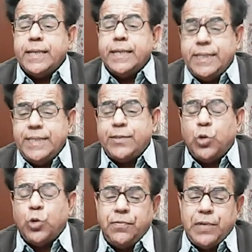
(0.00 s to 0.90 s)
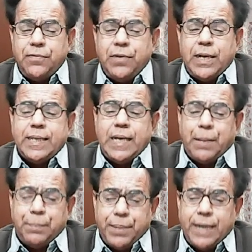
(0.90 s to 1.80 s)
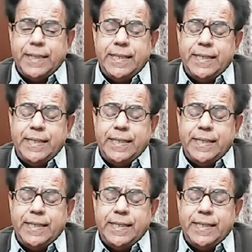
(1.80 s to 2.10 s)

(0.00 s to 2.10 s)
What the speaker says: threshold wavelength lambda t